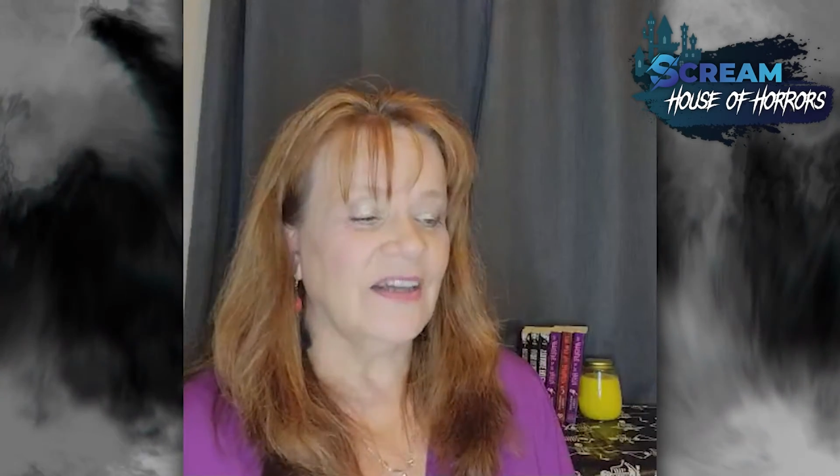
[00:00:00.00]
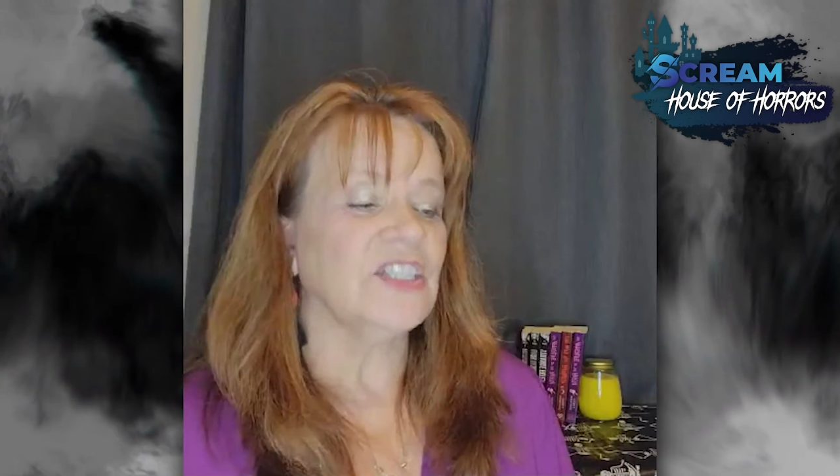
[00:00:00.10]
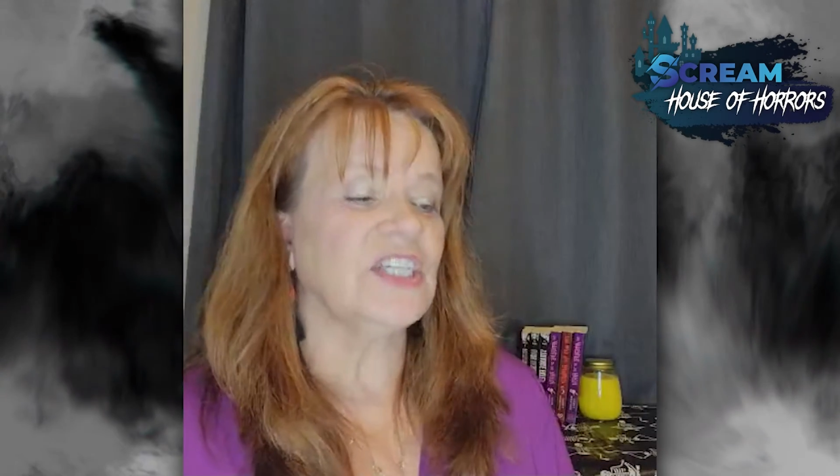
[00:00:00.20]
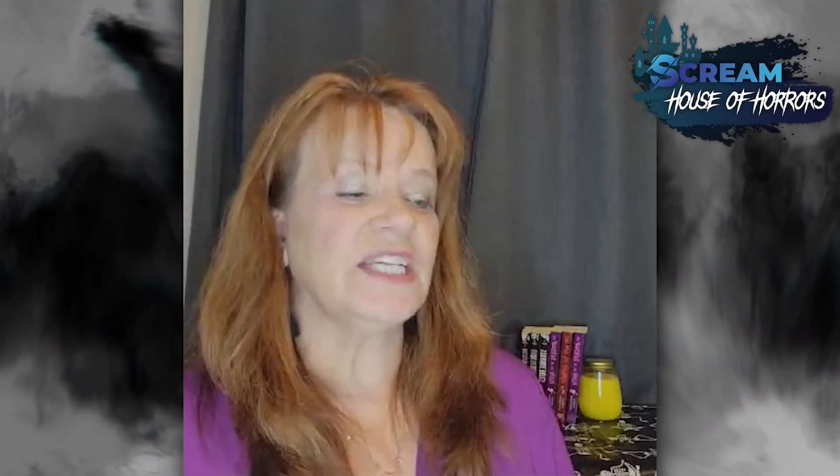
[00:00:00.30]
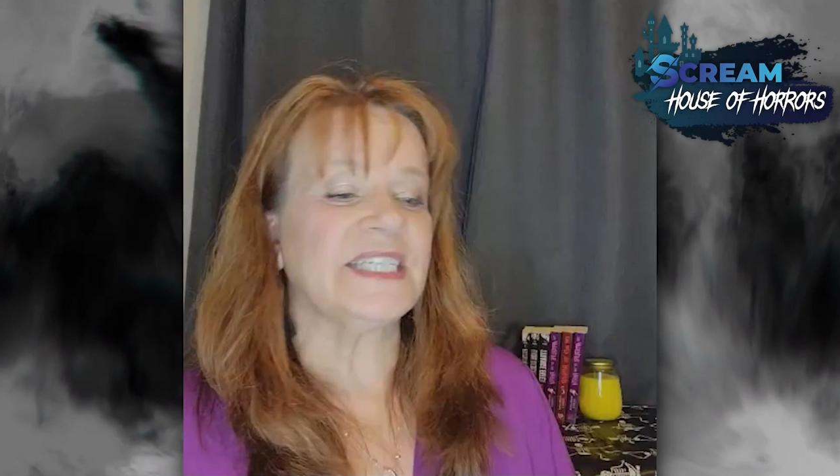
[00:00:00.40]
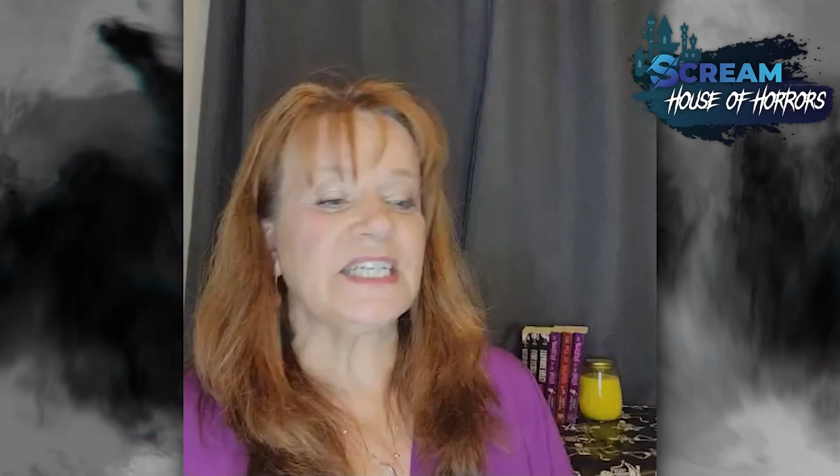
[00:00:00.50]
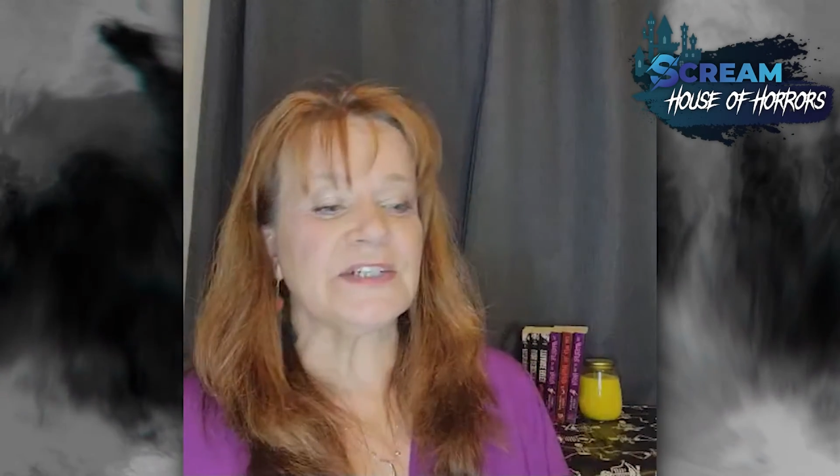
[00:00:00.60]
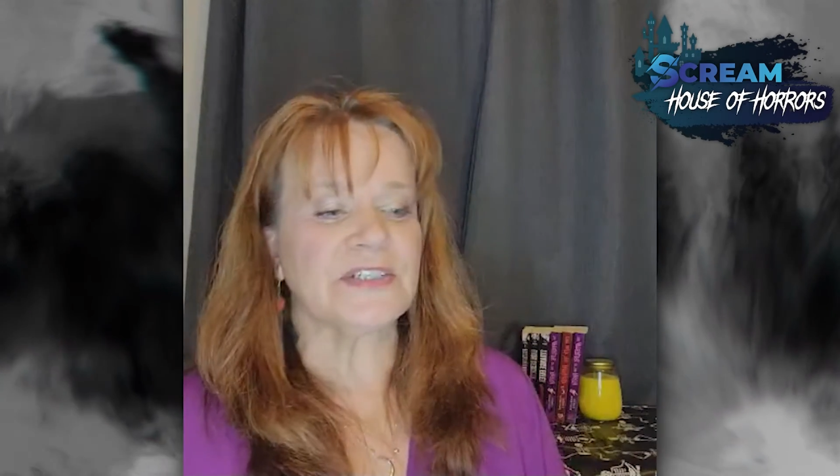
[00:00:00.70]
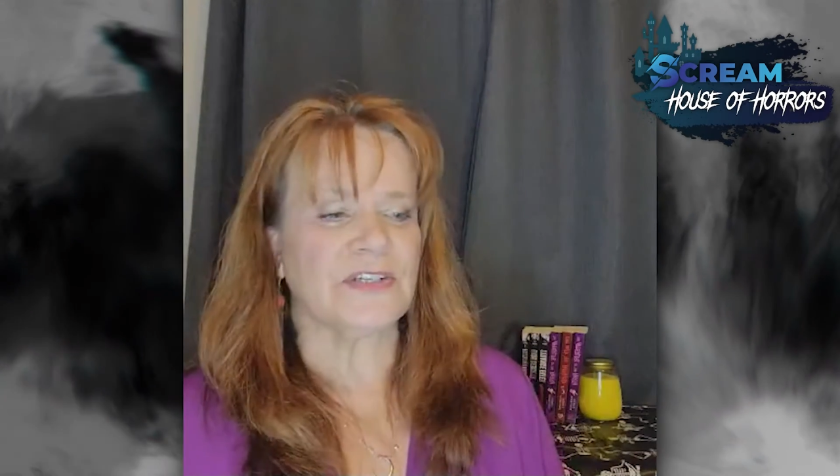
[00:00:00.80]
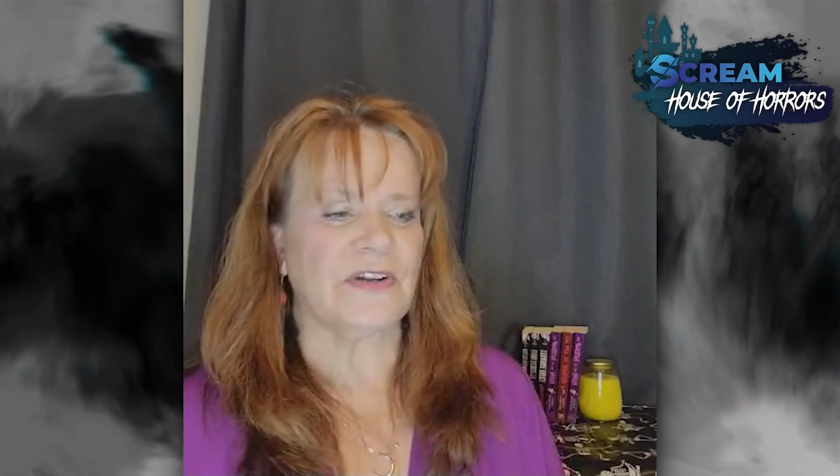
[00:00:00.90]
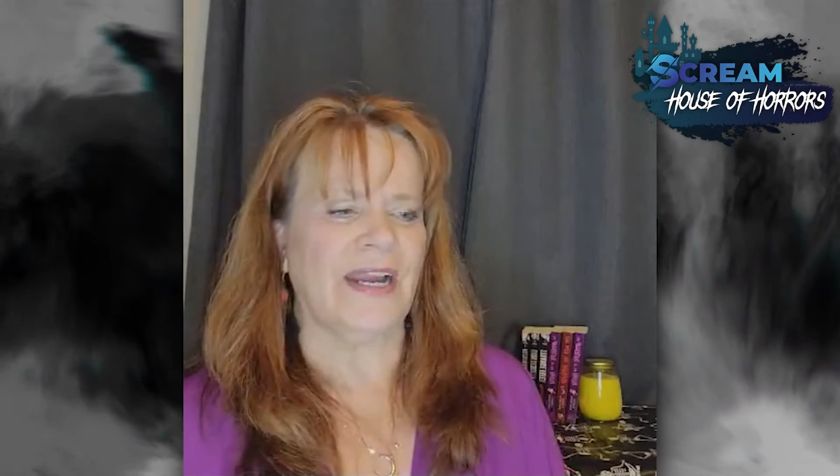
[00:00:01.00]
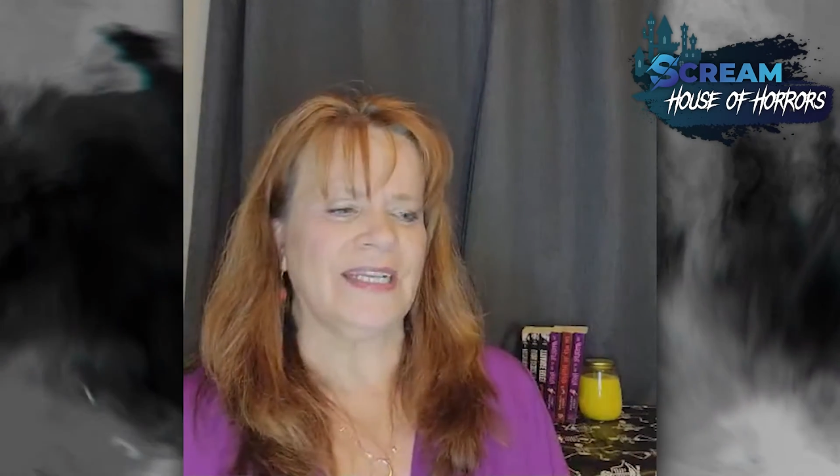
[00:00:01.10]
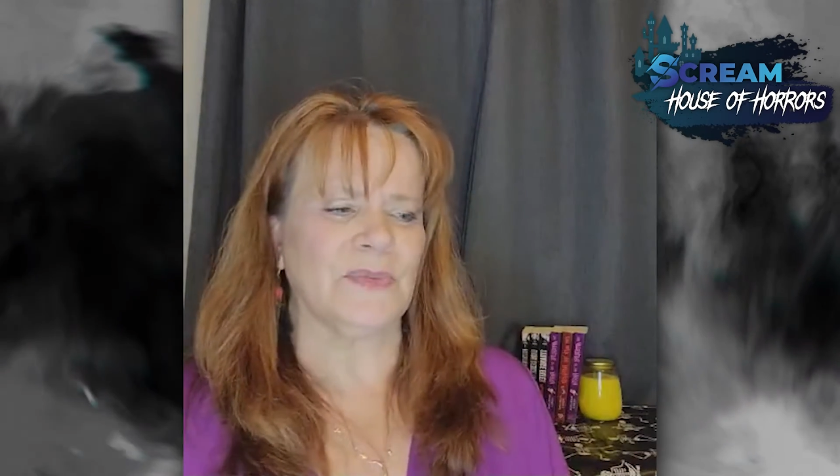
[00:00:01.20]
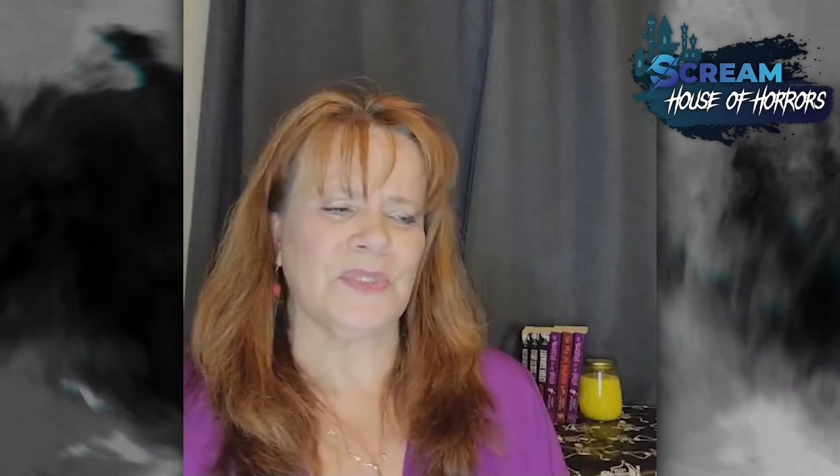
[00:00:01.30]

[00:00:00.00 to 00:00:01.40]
She had tears in her eyes,